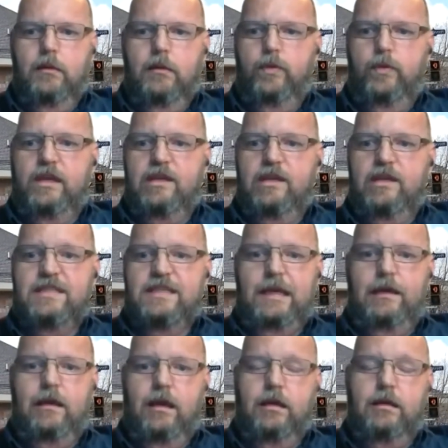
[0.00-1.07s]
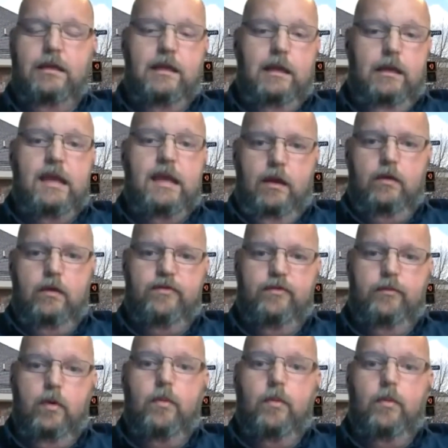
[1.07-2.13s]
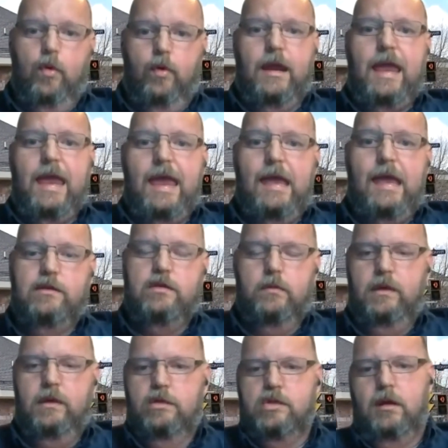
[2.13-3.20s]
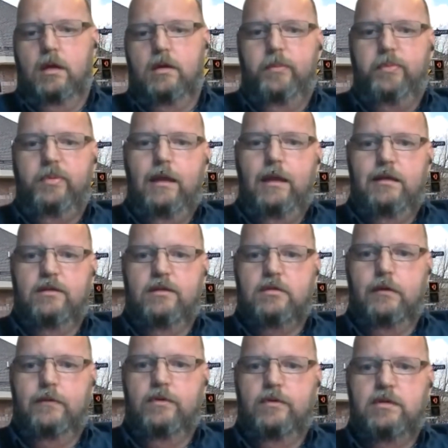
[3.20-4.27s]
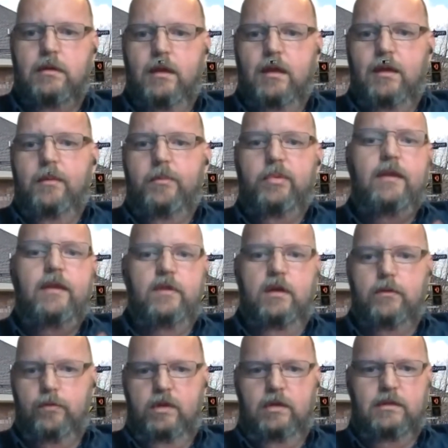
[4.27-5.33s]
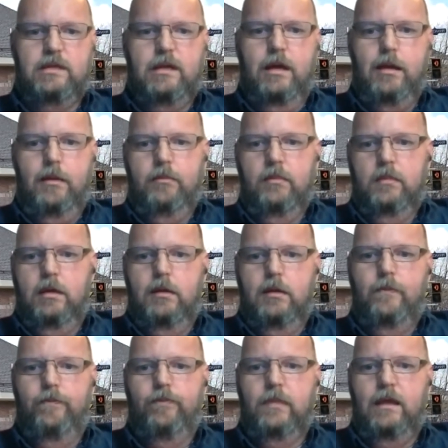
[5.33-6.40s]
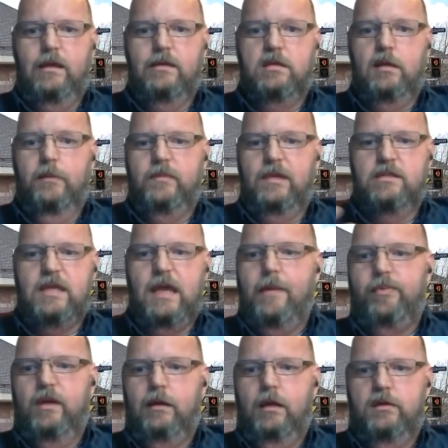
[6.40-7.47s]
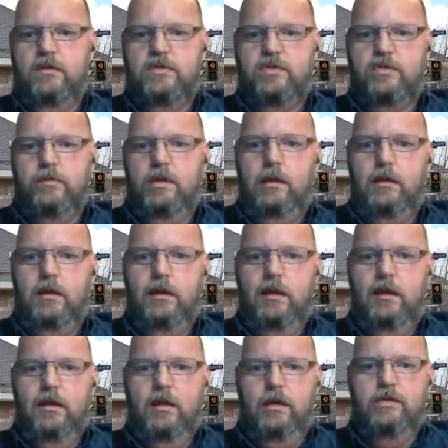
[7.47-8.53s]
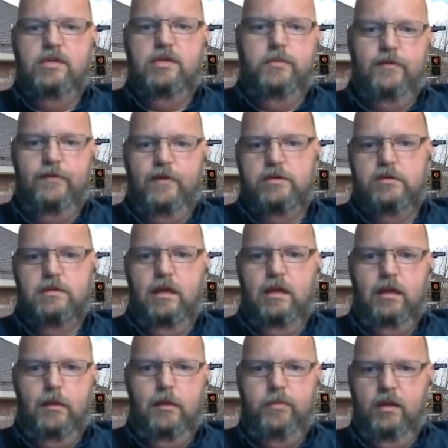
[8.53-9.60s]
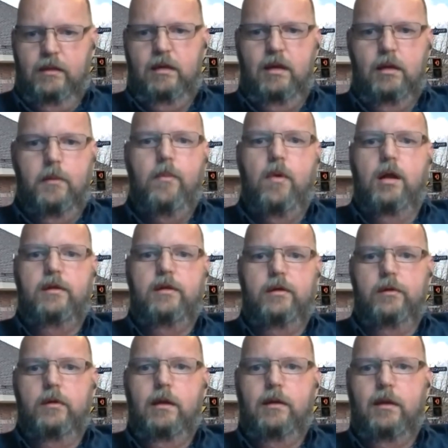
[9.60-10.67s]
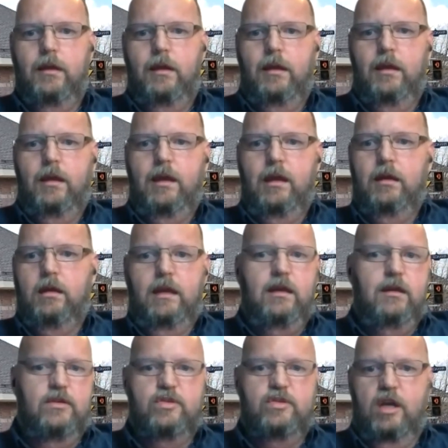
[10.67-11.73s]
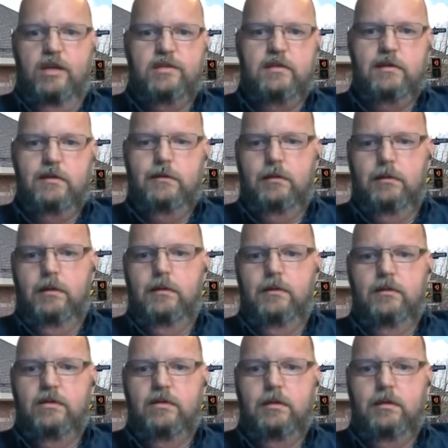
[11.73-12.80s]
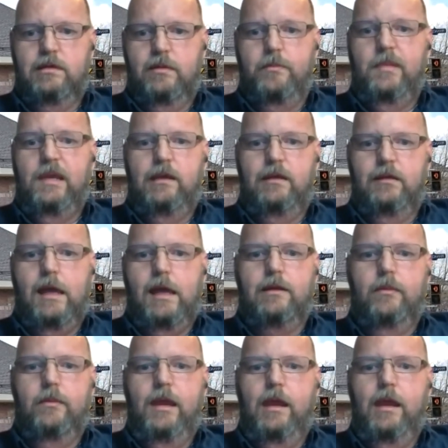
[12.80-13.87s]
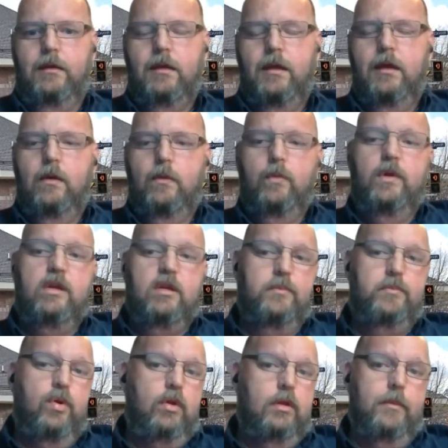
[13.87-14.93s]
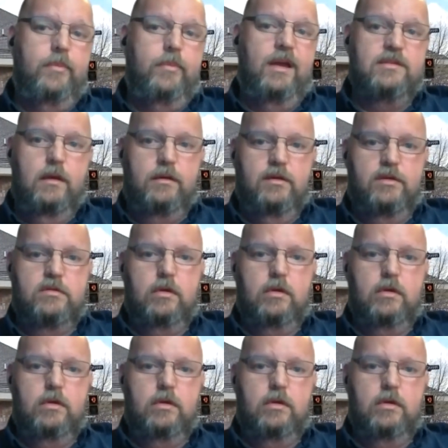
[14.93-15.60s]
we could see a day or more ahead, so we could start to plan that service. But even in real time, as something's happening on the street, our supervisors had the ability to monitor it and adjust to meet that demand. We could pull a bus out of